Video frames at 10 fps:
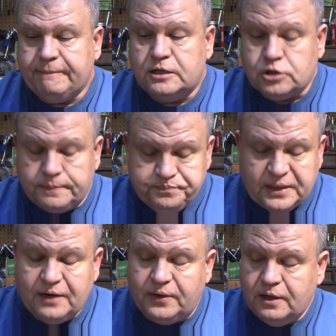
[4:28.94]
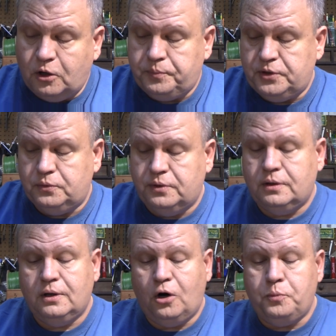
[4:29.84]
So anyway, hope you
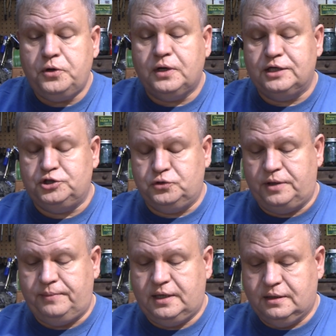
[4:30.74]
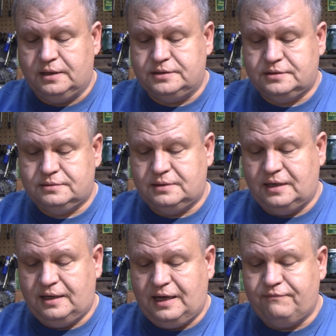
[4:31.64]
can join me, because
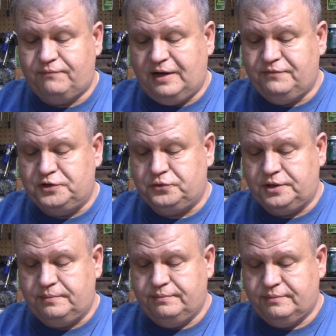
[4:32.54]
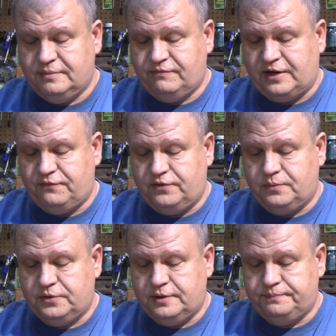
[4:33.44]
I've enjoyed them. I've had fun
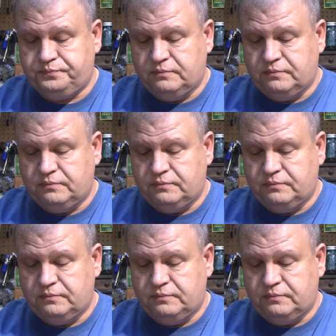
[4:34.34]
with it.